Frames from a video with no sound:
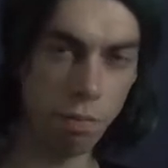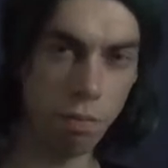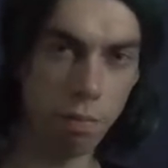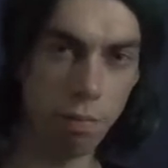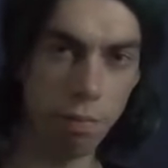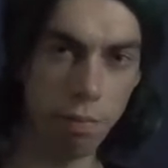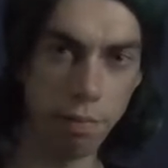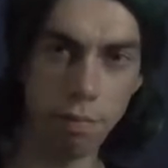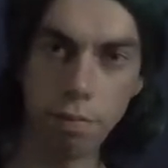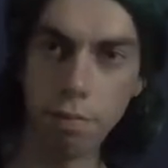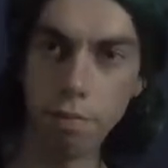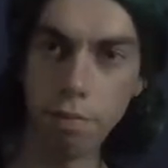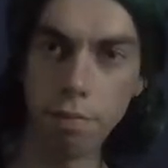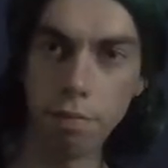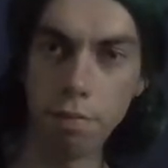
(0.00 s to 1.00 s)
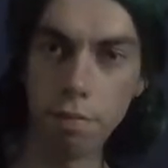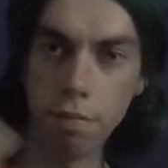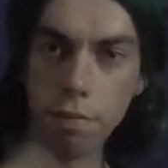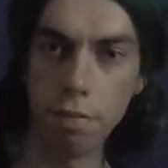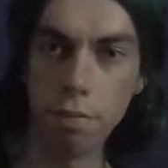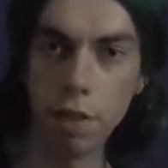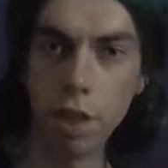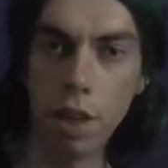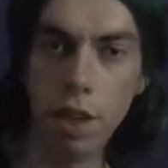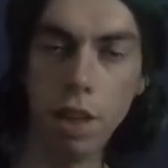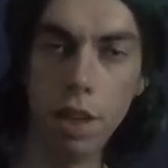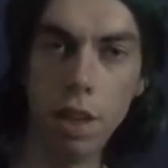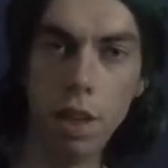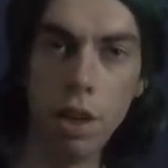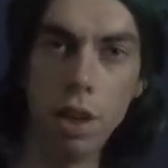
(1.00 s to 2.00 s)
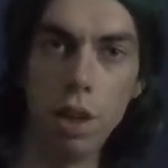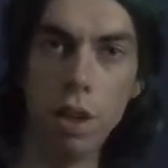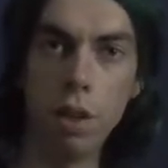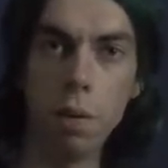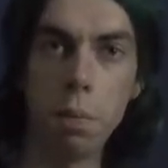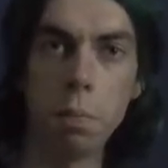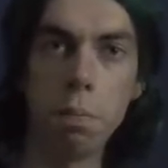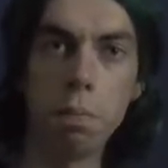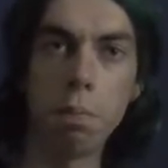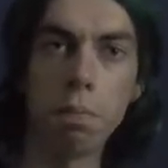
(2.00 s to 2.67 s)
(no one is talking)